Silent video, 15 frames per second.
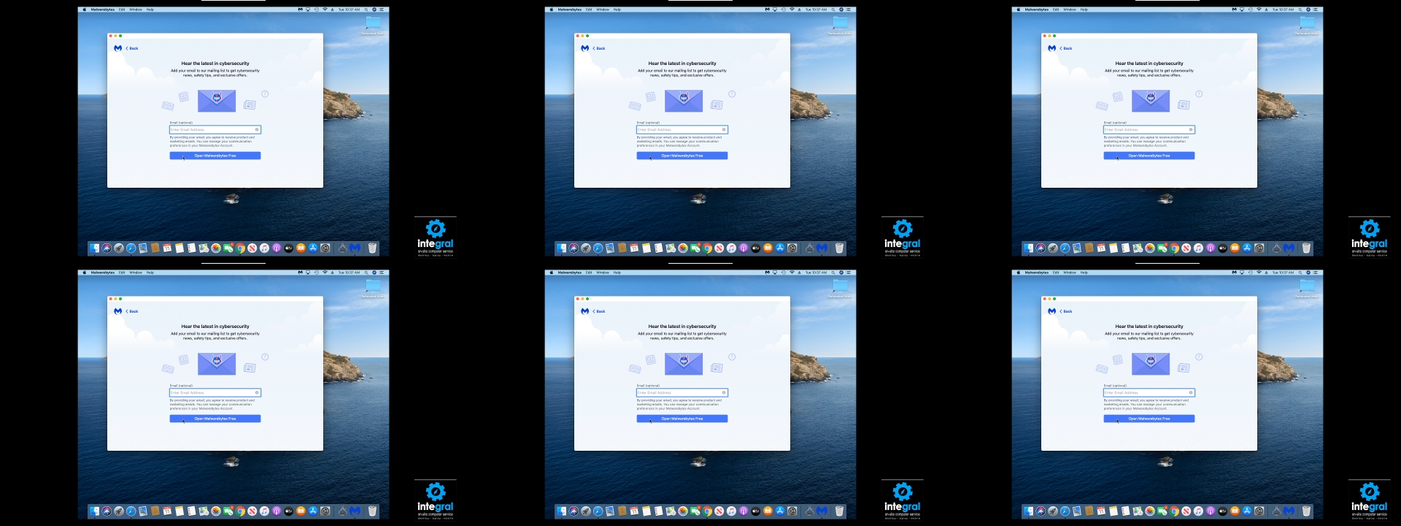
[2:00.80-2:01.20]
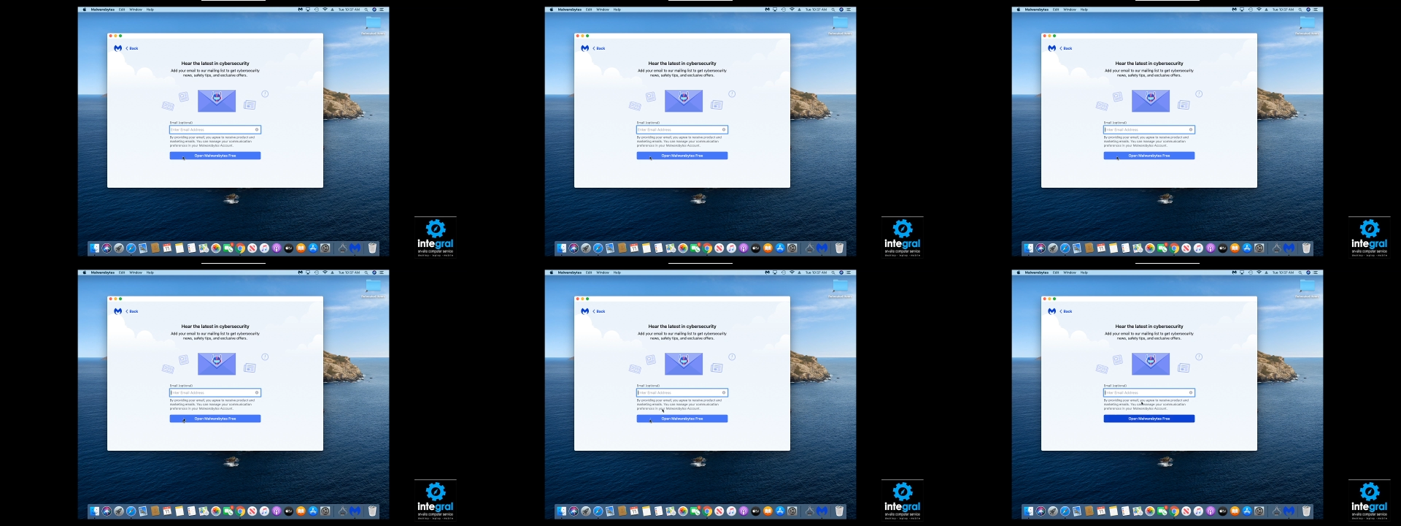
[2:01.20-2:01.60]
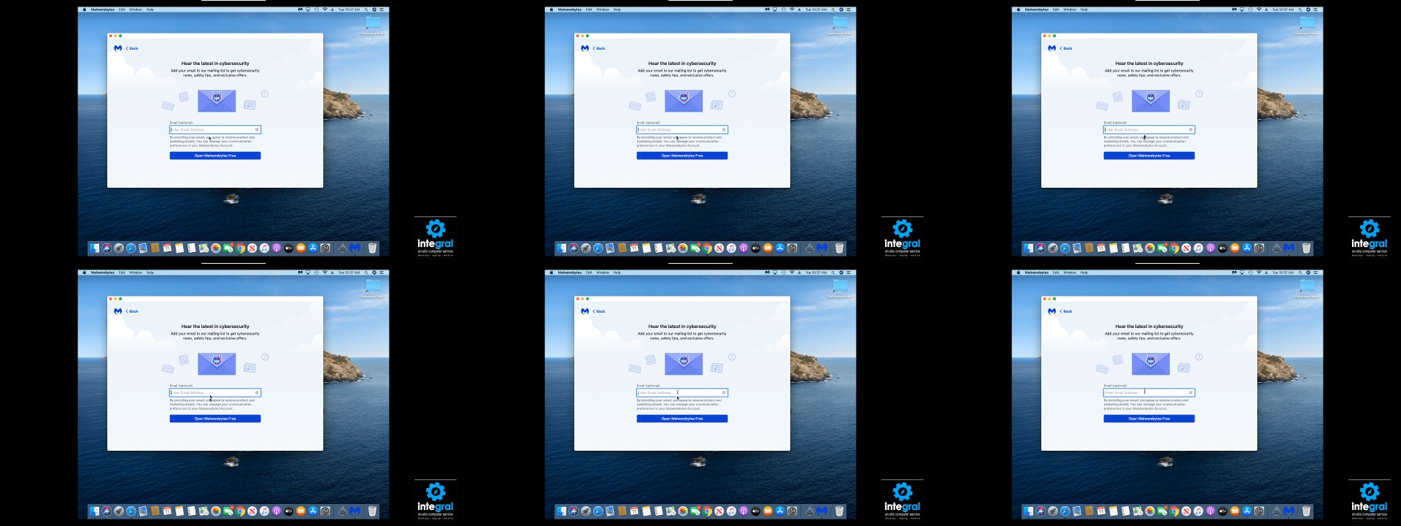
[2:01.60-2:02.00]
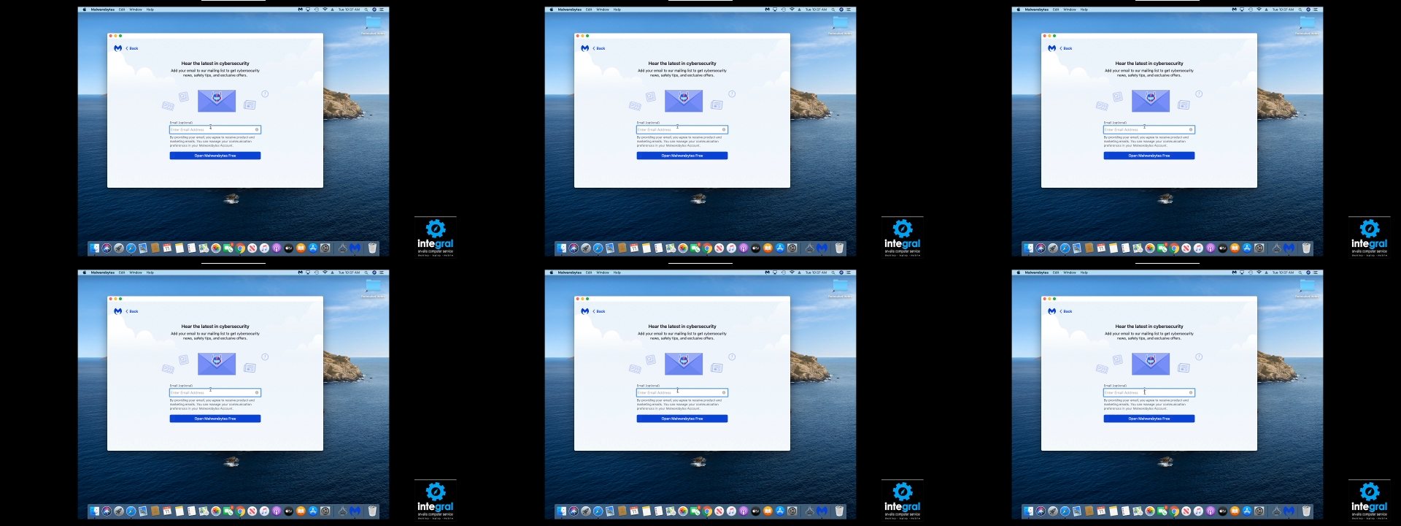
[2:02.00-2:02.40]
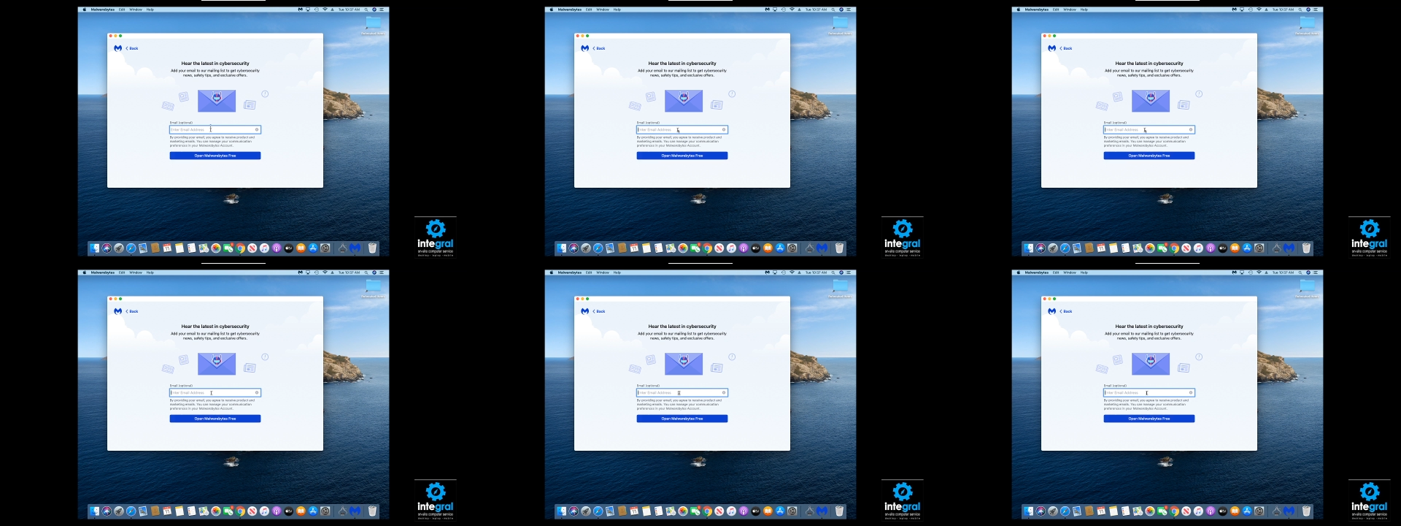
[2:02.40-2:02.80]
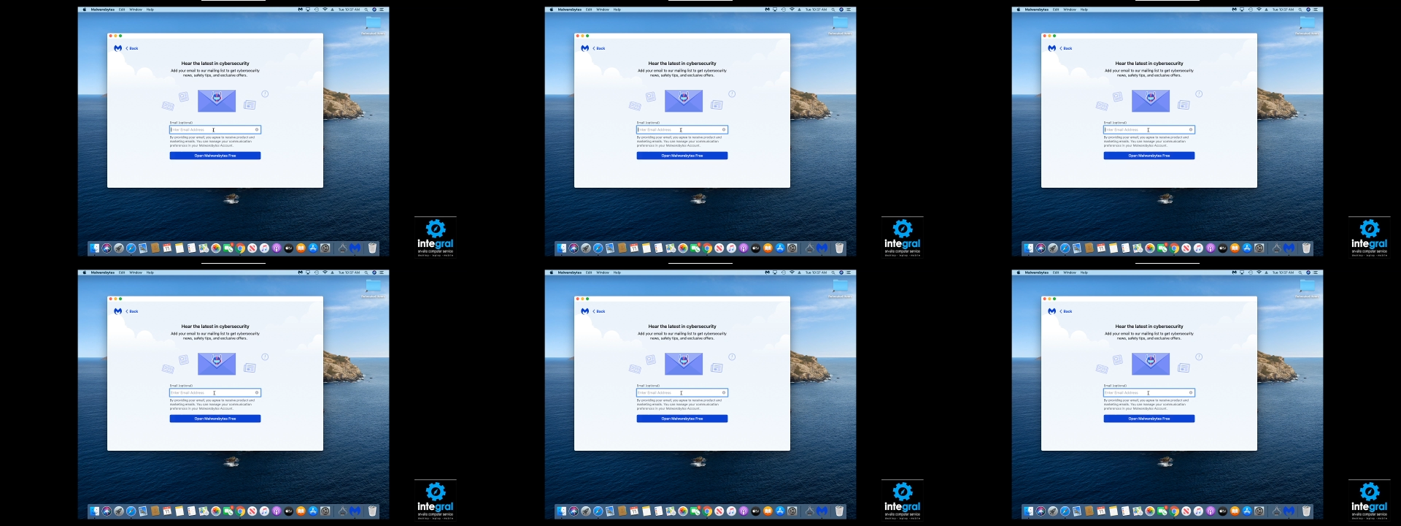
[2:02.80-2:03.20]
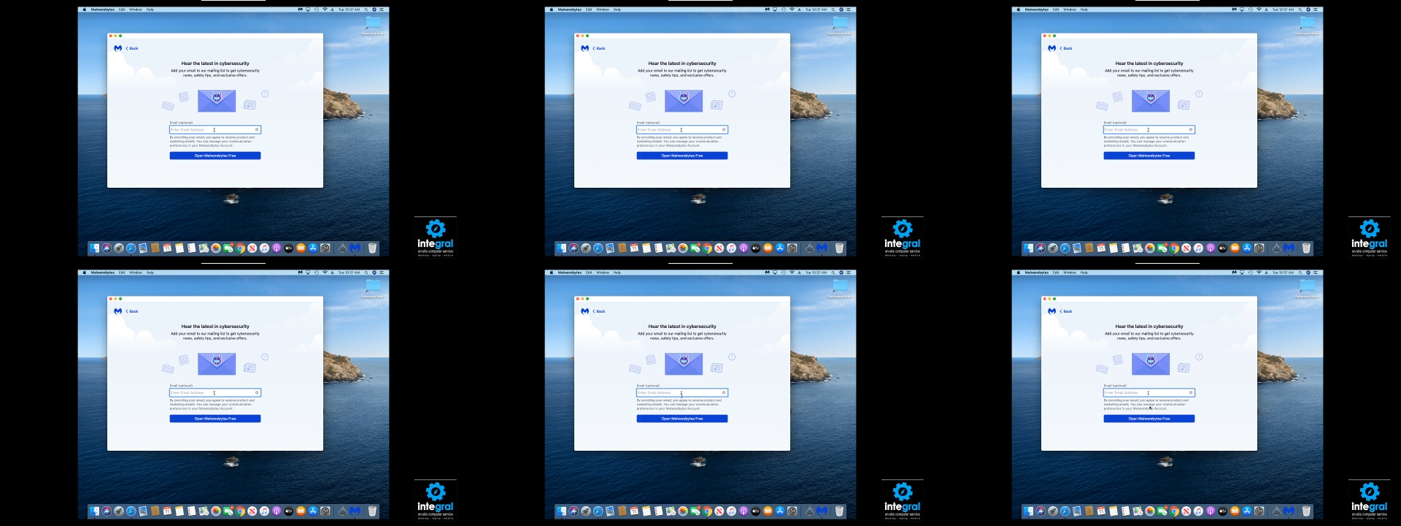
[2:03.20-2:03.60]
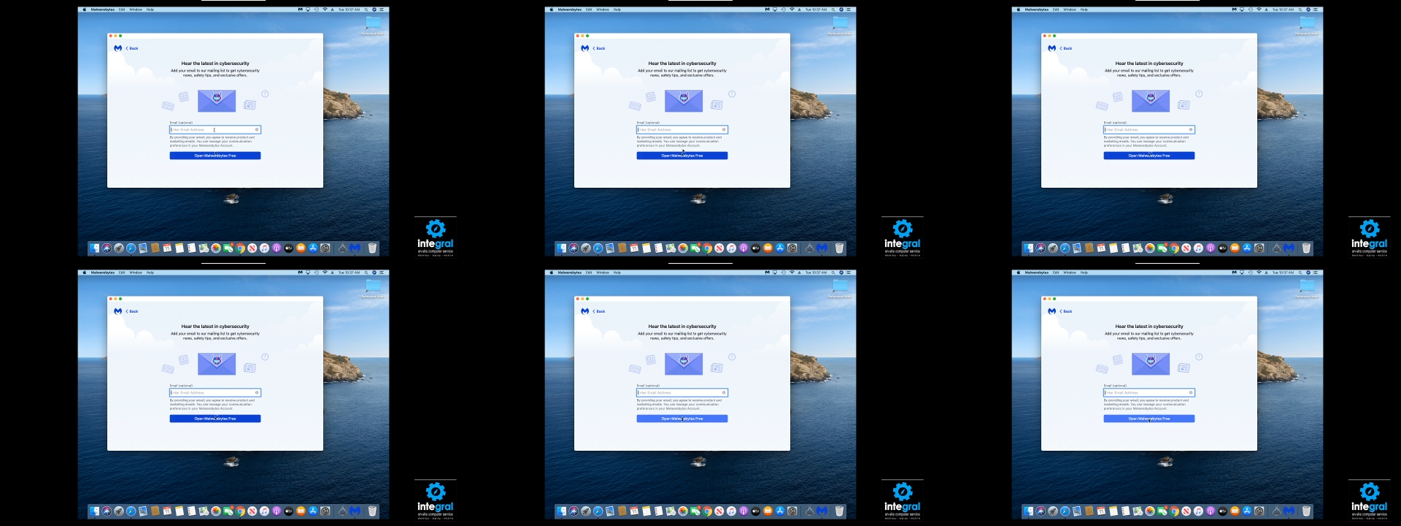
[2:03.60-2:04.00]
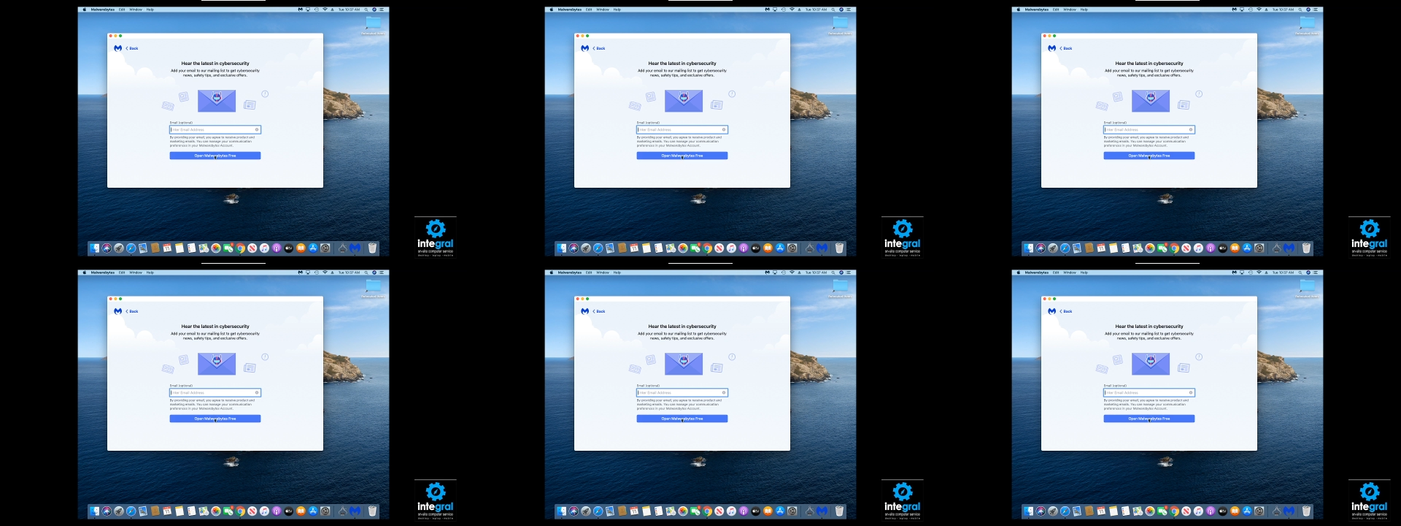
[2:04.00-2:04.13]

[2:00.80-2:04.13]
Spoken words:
No face is visible, so there are no lips to read.